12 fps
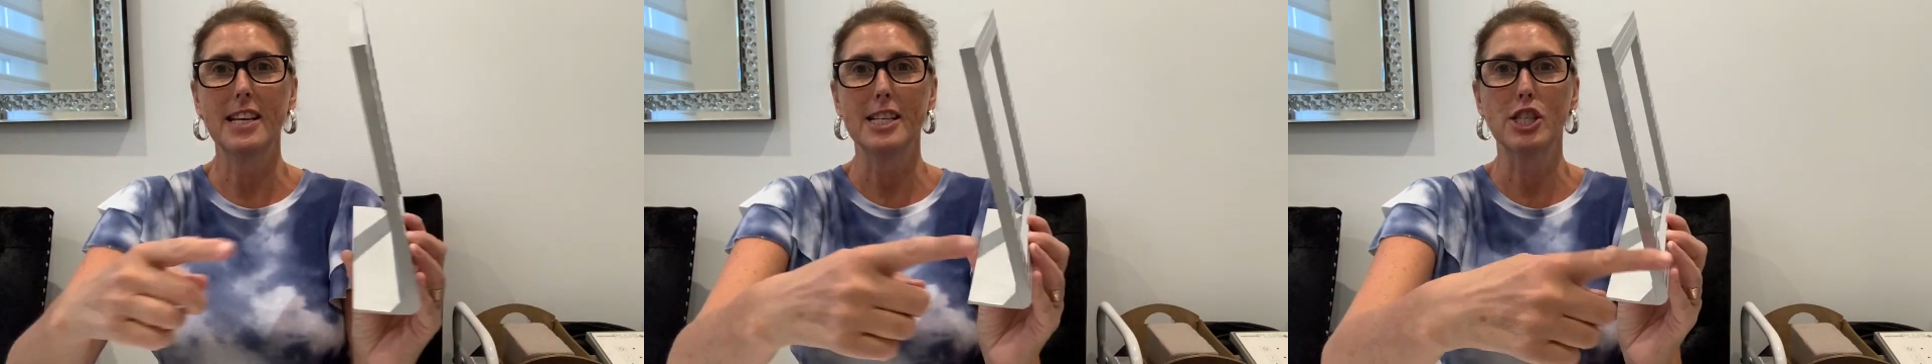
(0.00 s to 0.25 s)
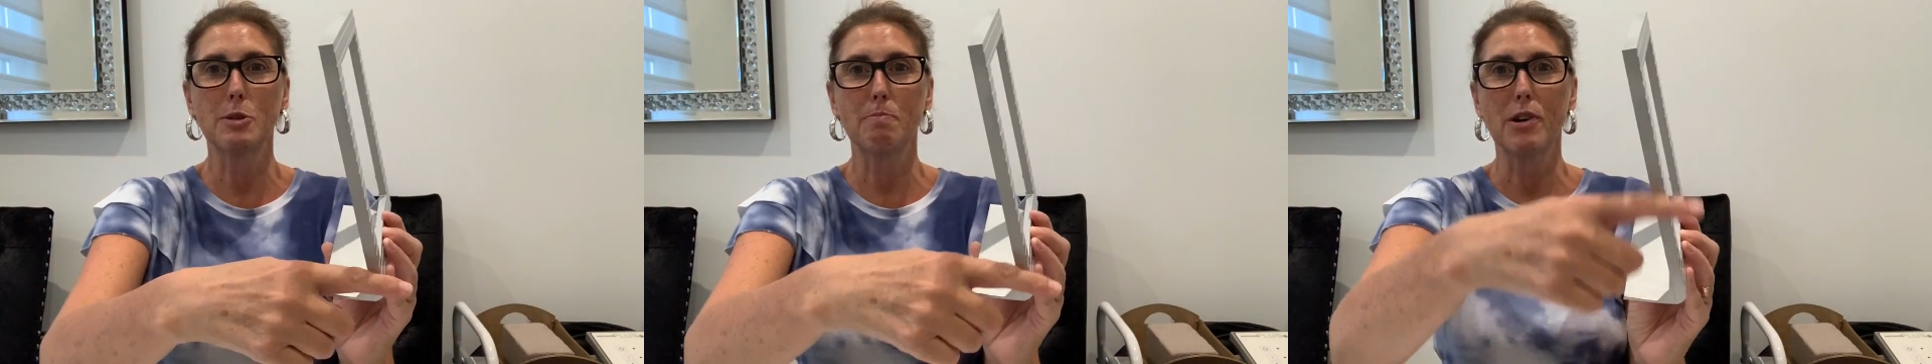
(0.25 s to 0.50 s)
is
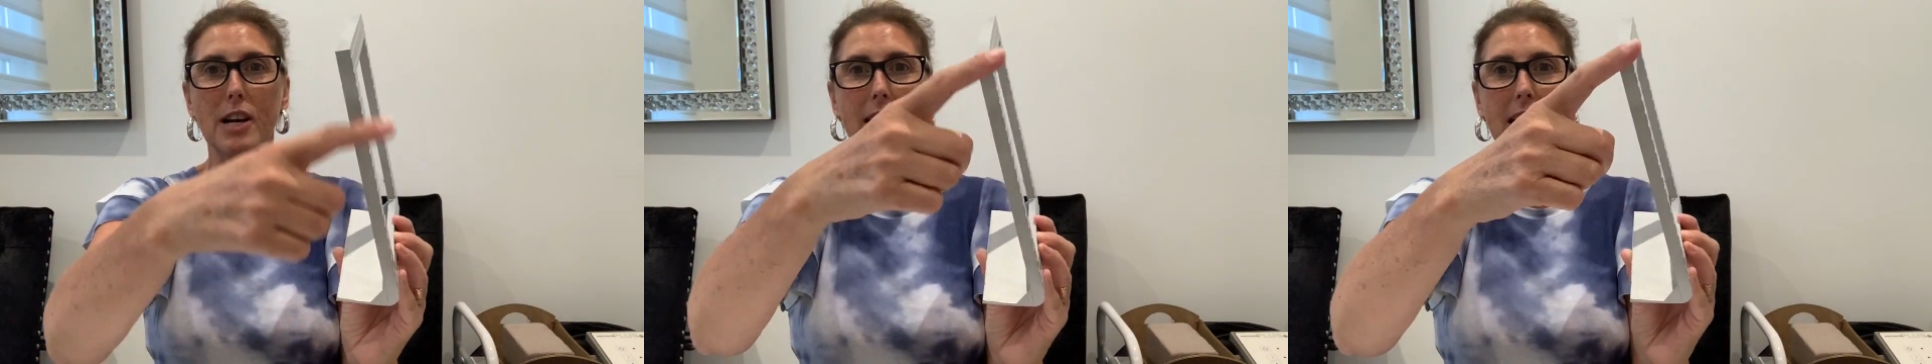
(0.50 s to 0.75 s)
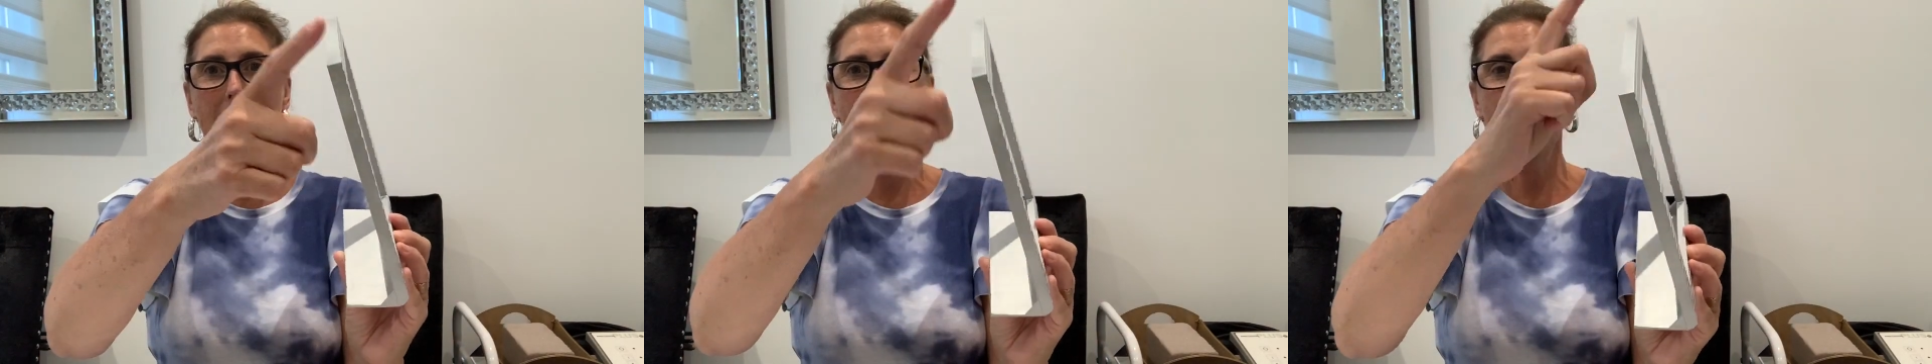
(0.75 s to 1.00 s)

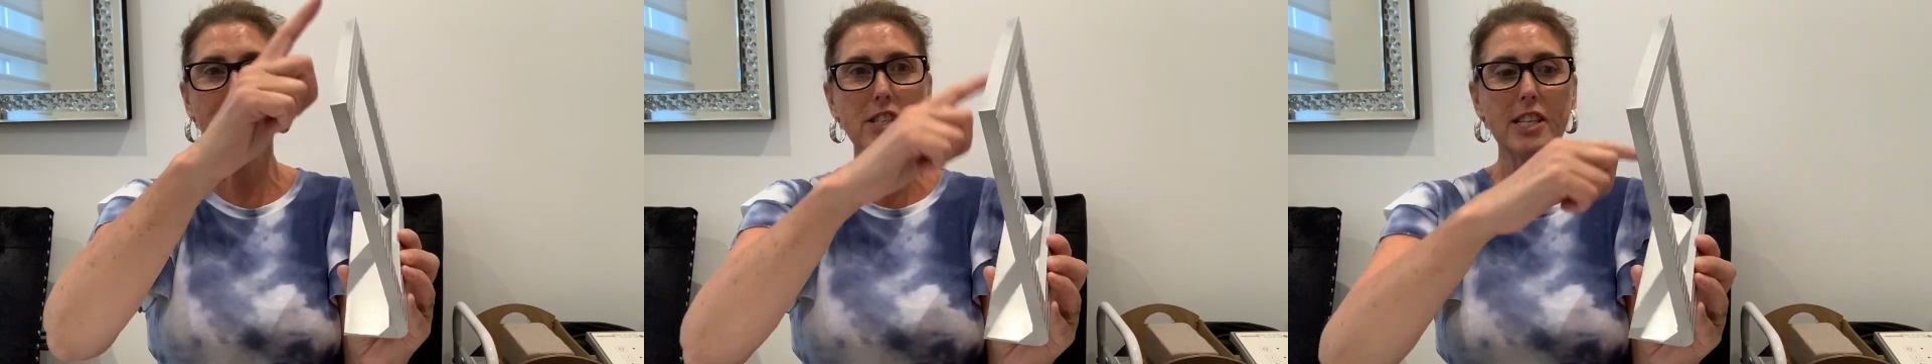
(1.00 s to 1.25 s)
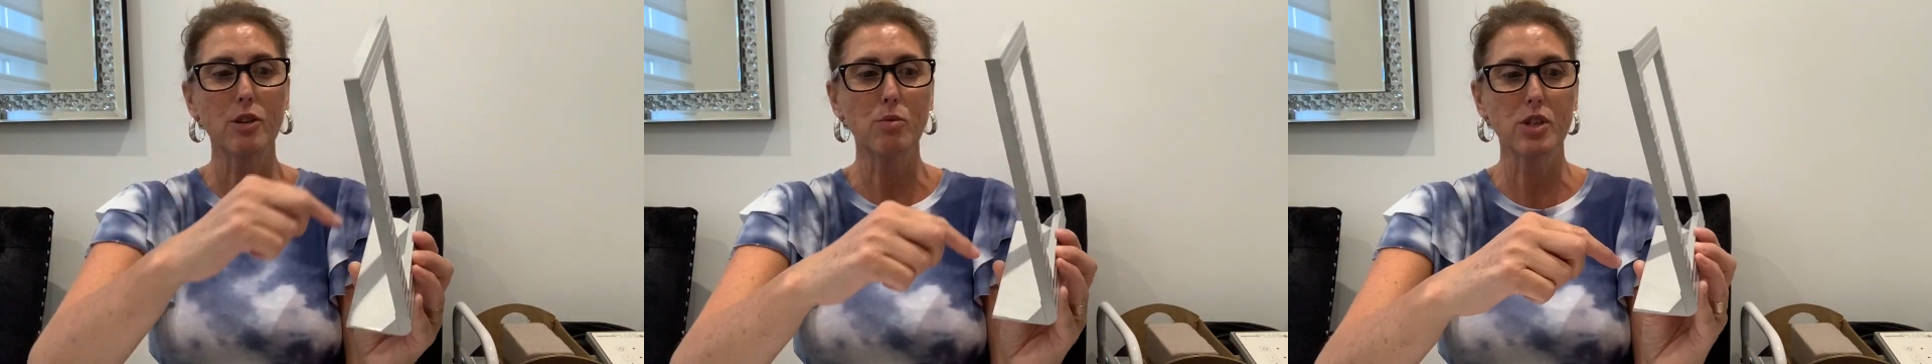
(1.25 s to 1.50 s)
spray every
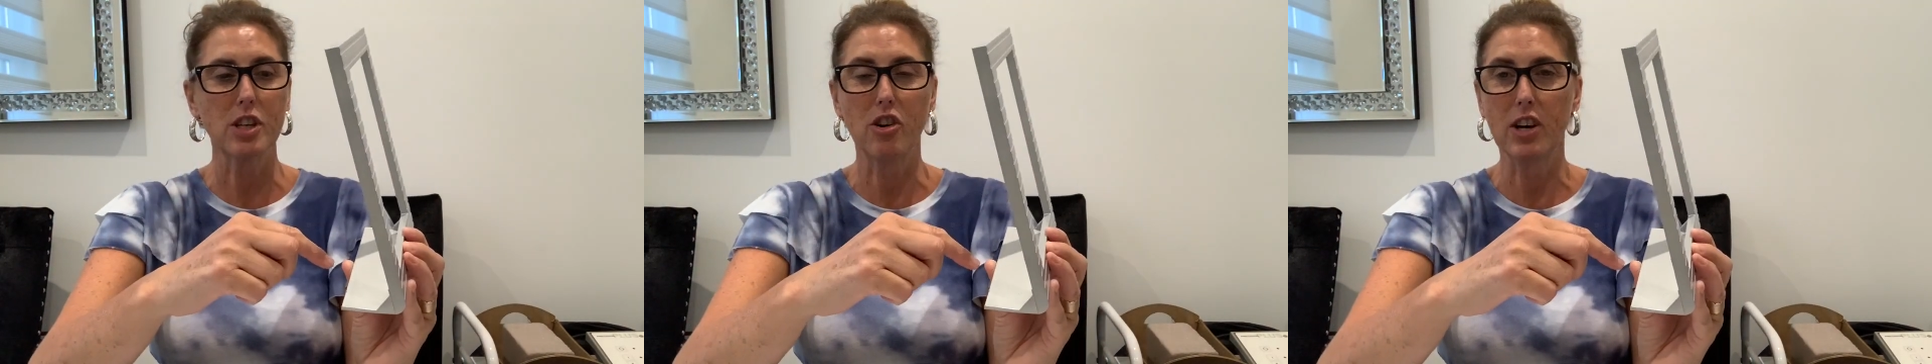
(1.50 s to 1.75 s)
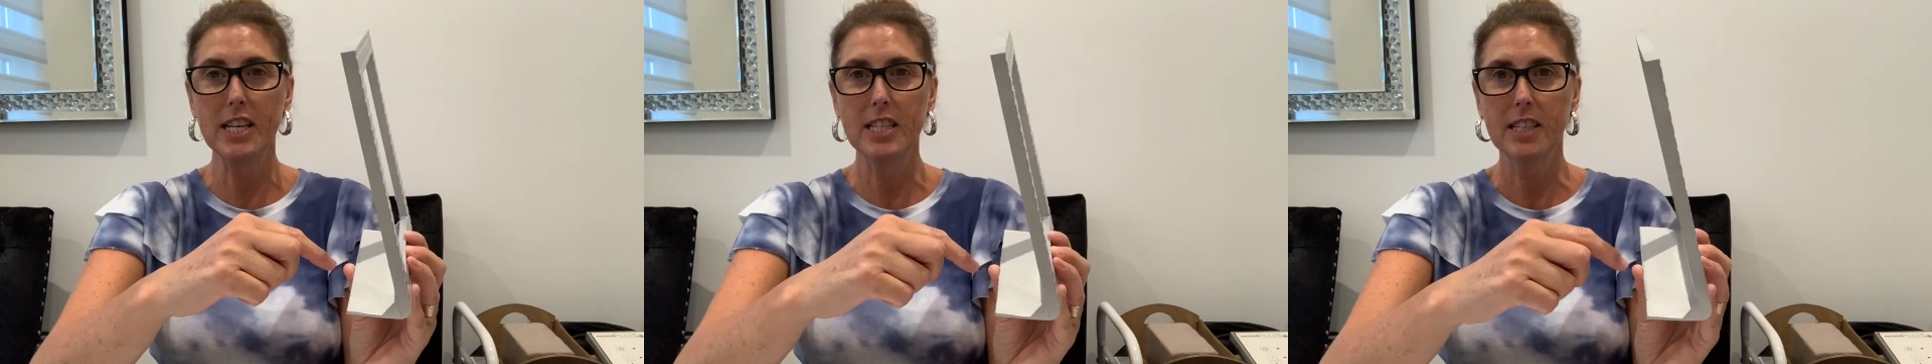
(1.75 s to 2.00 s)
single
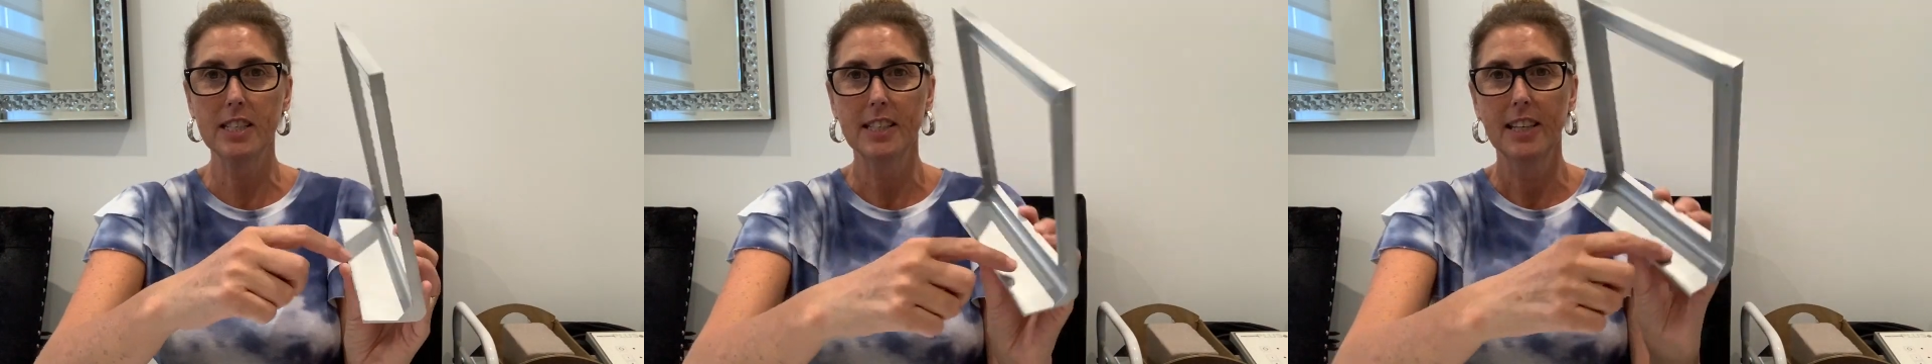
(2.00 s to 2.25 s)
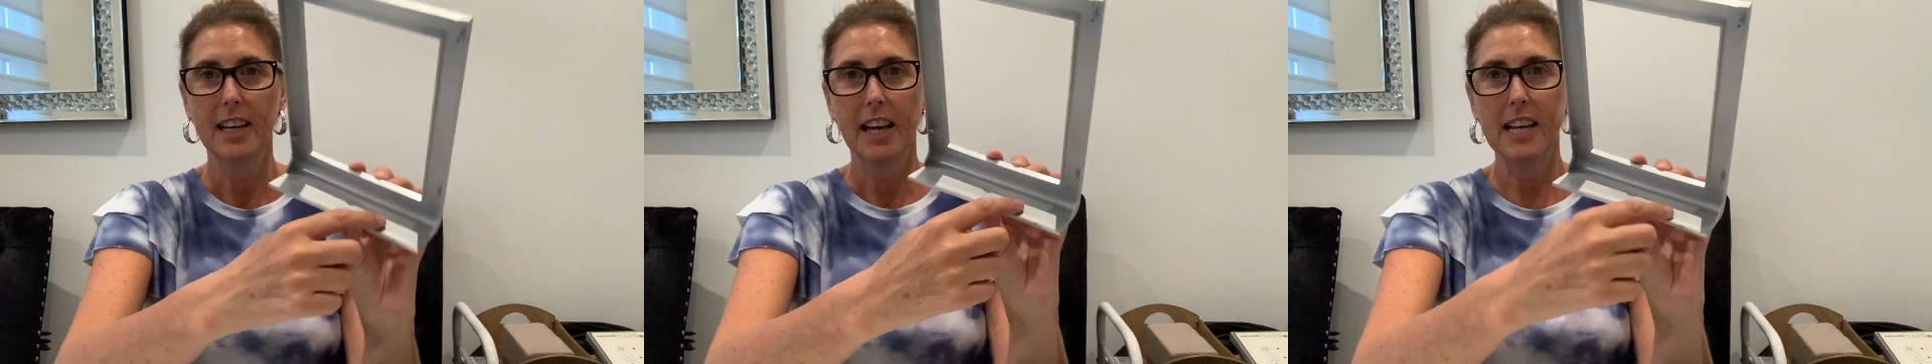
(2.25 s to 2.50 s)
side,
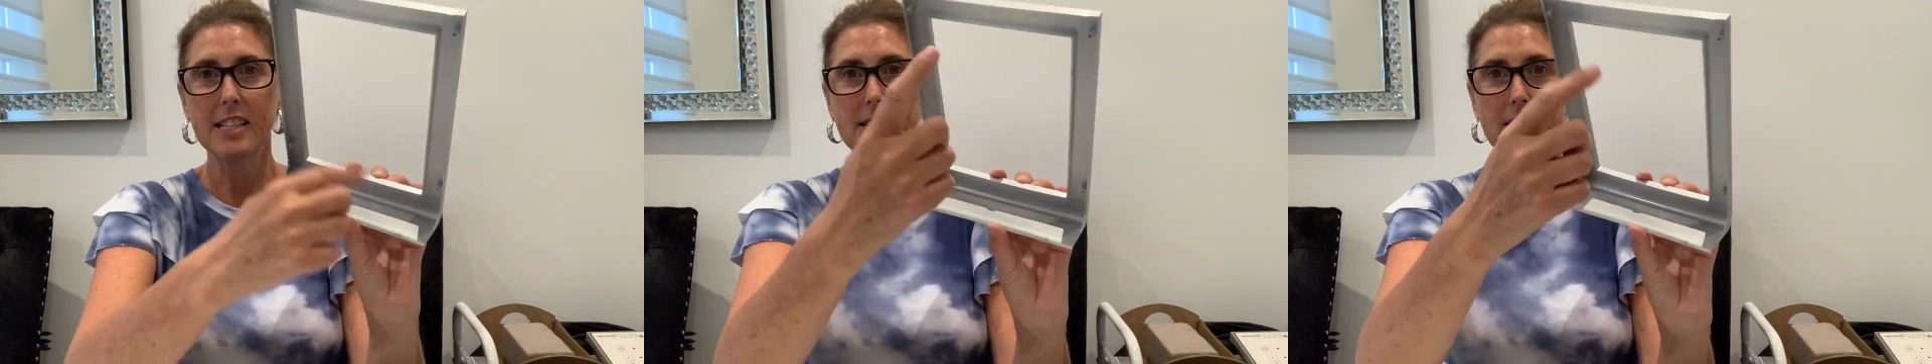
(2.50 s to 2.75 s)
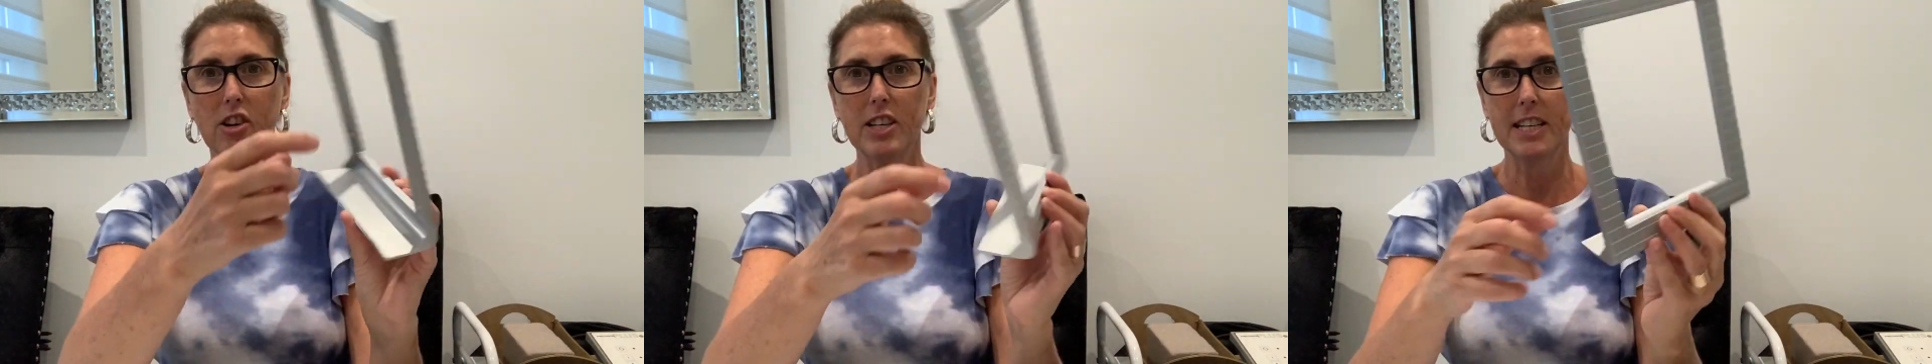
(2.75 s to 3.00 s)

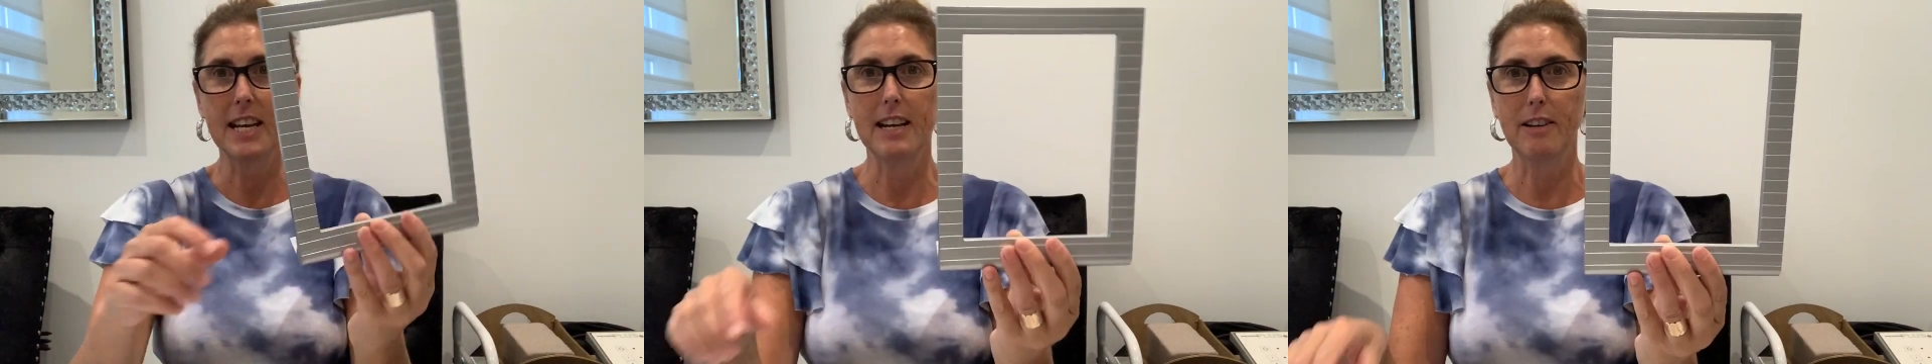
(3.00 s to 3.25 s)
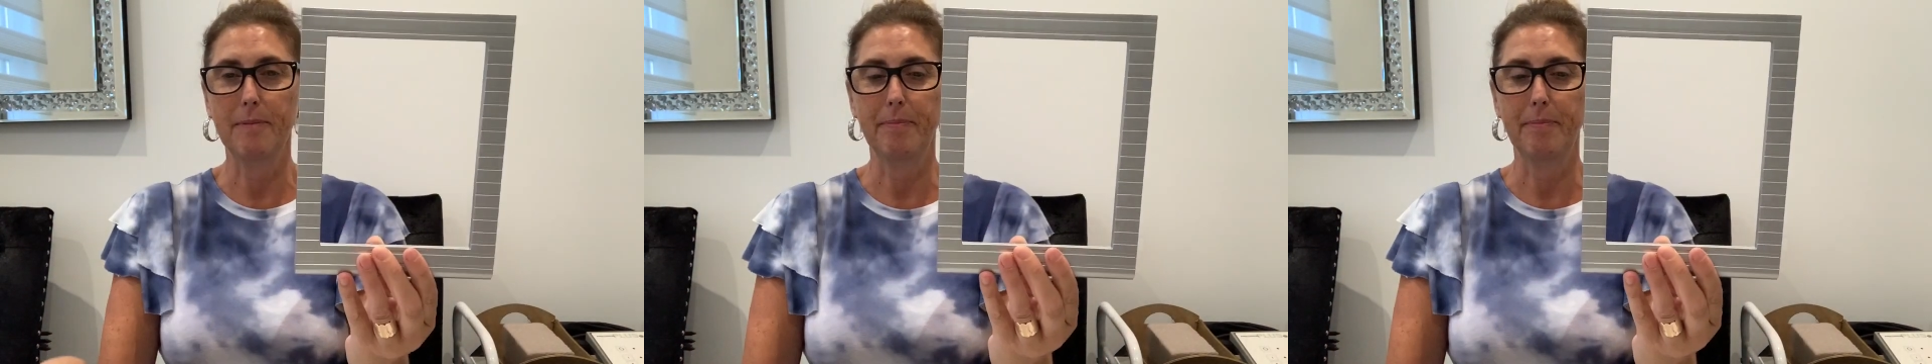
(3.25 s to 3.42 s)
inside and out.